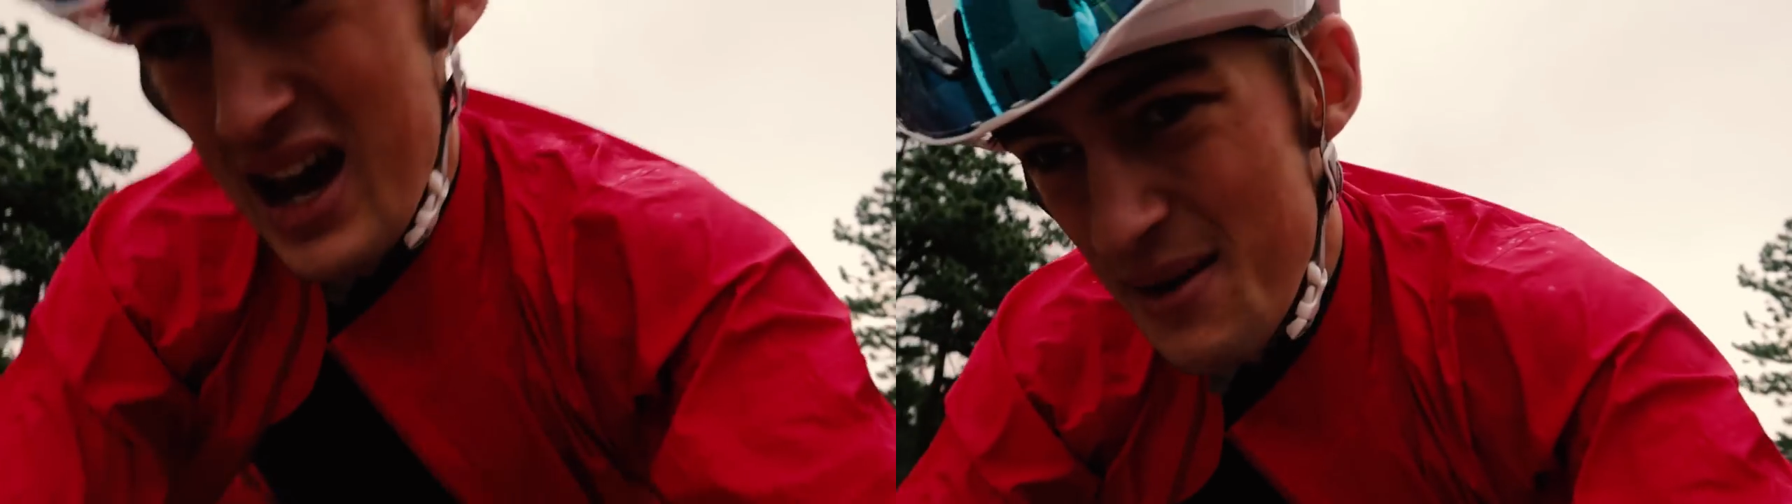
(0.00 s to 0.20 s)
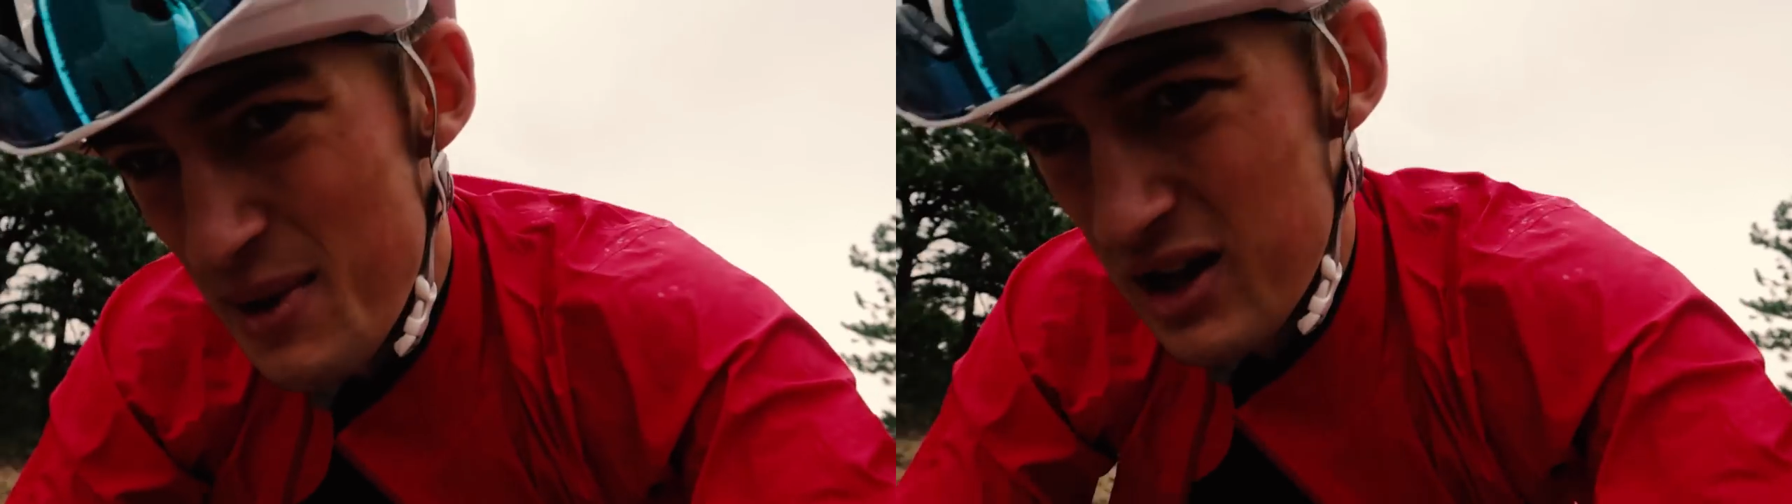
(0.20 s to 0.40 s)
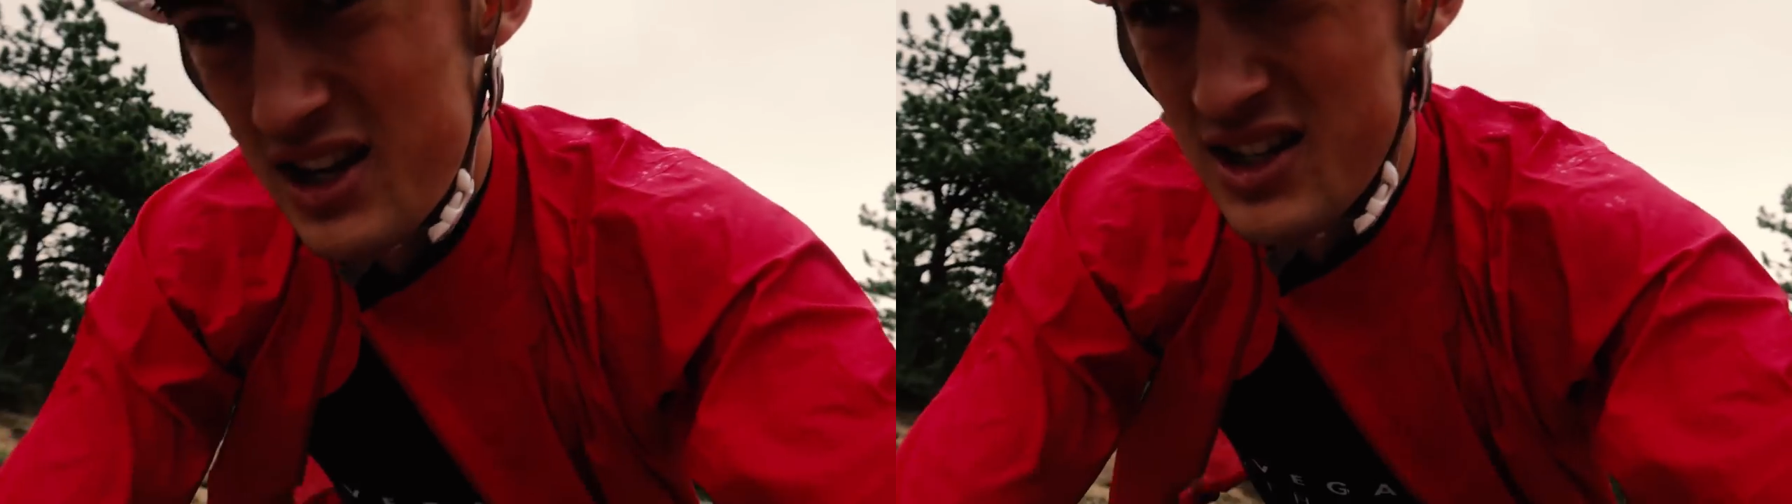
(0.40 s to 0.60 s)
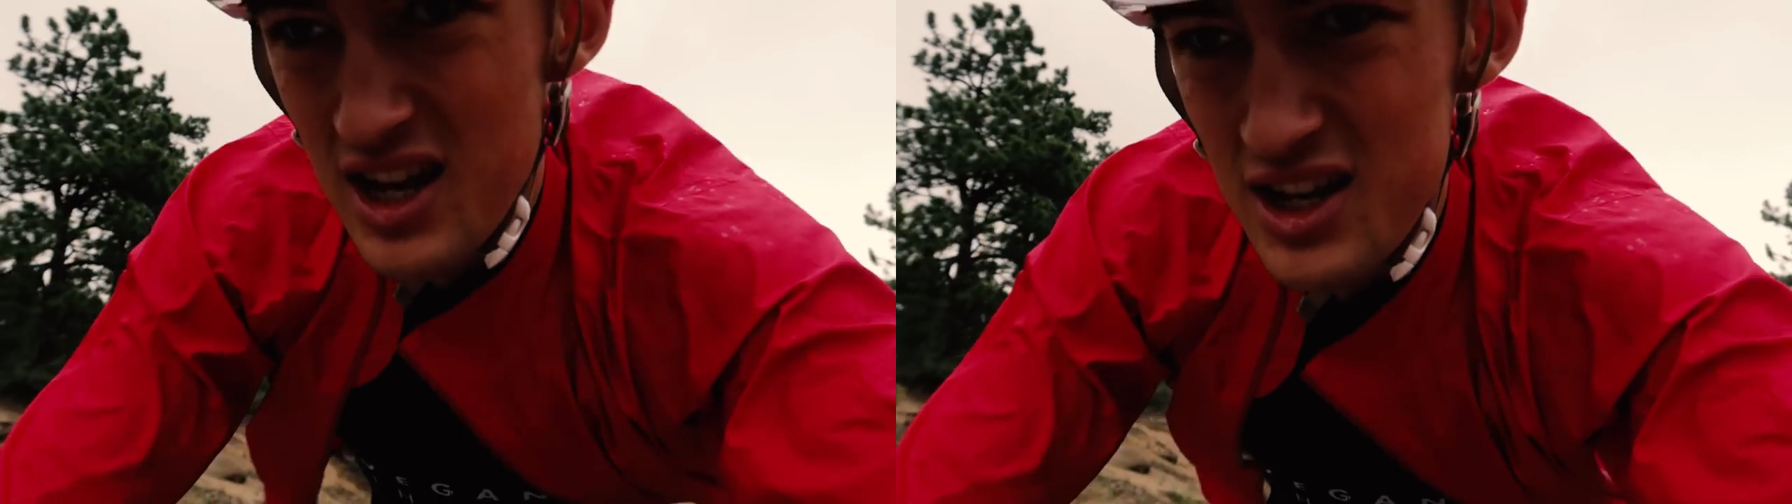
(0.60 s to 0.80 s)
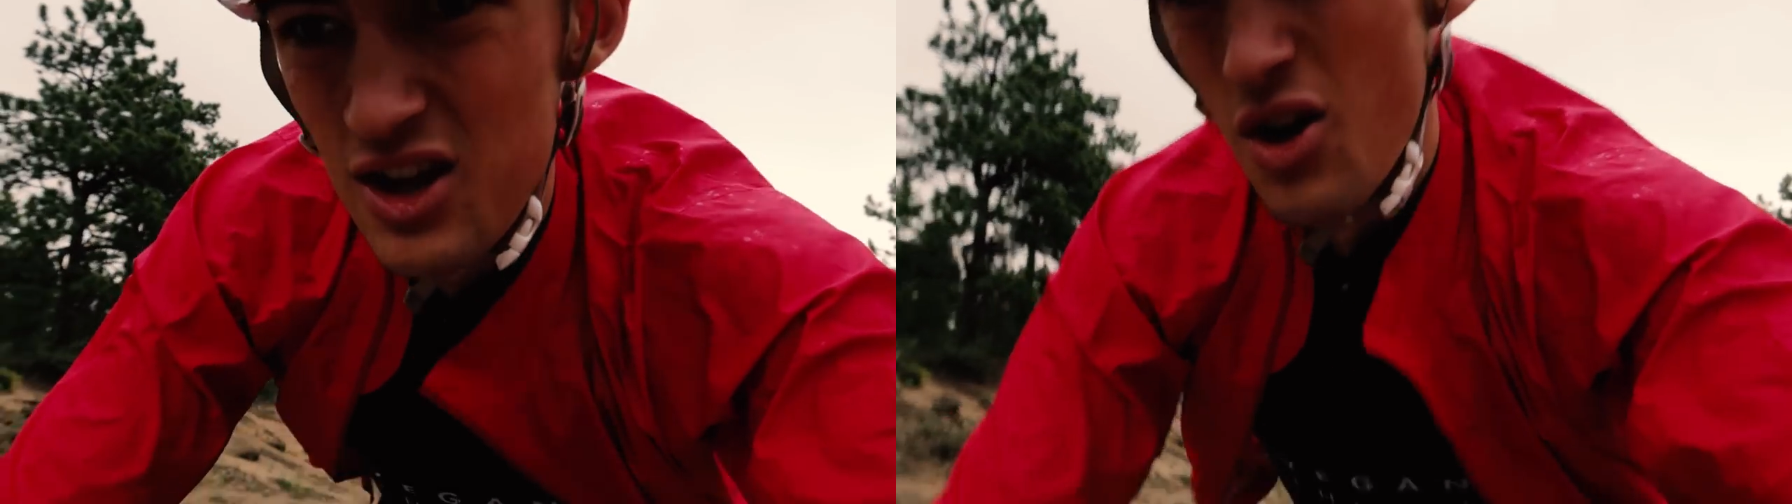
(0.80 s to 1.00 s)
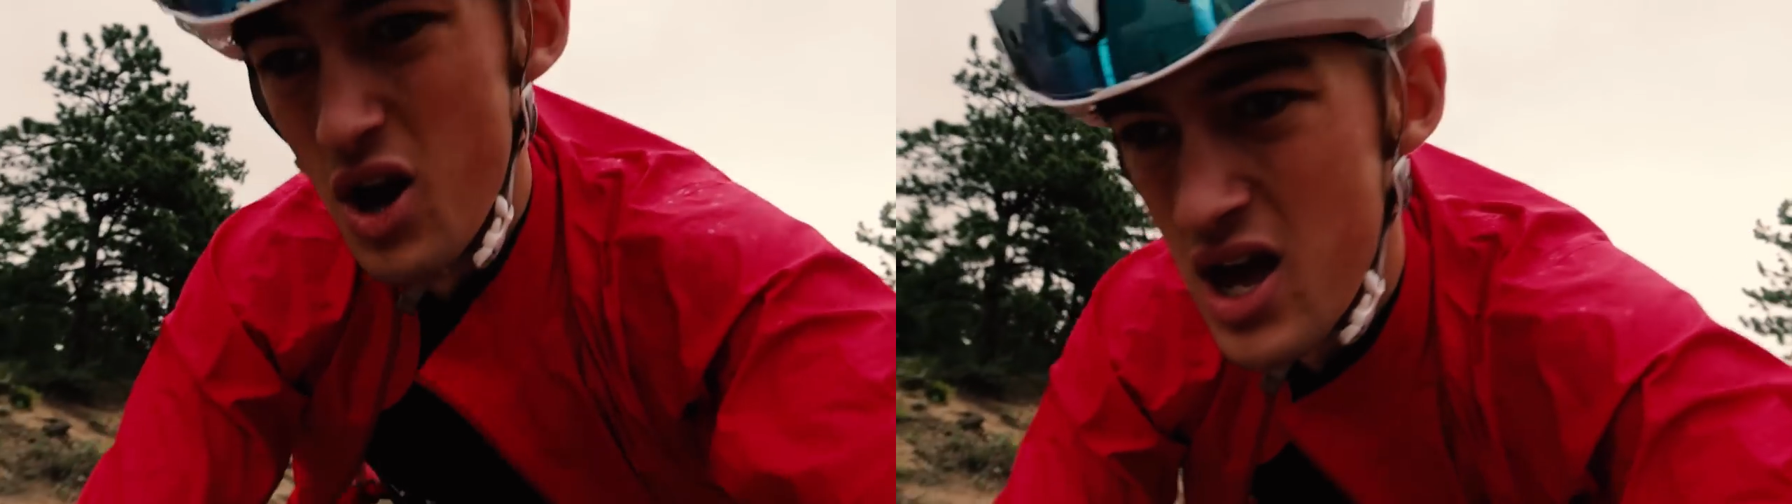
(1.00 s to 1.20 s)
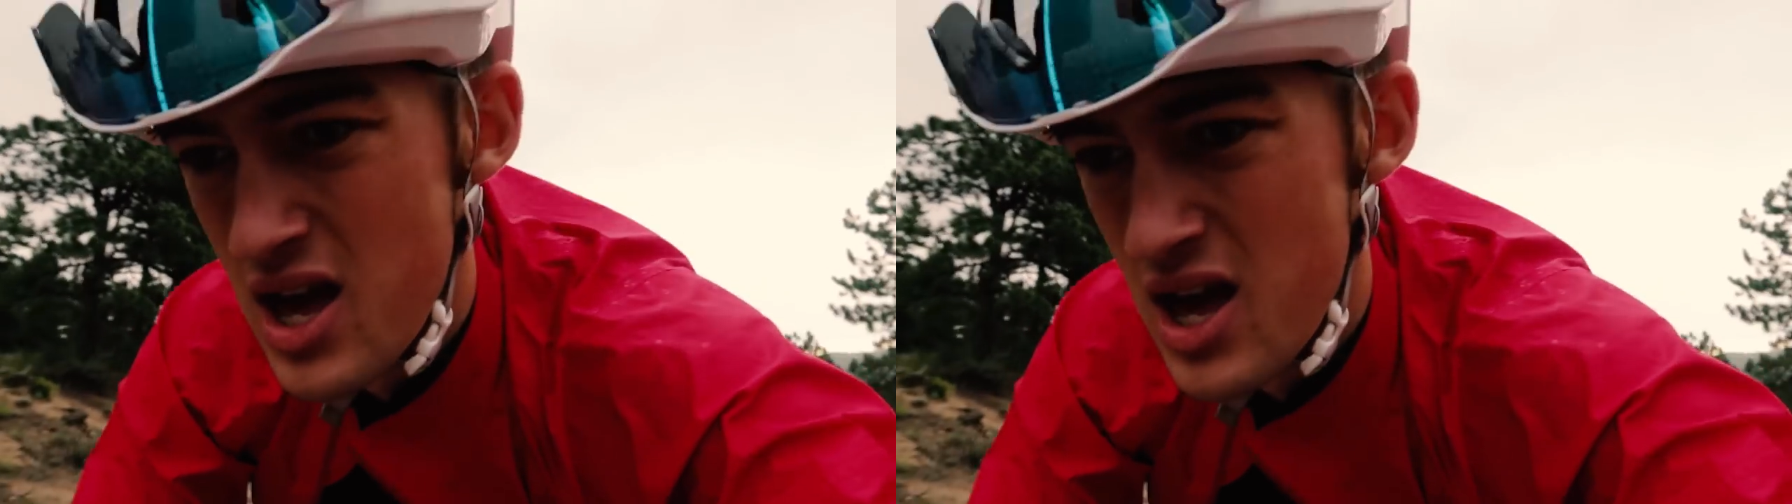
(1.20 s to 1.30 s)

I'm gonna continue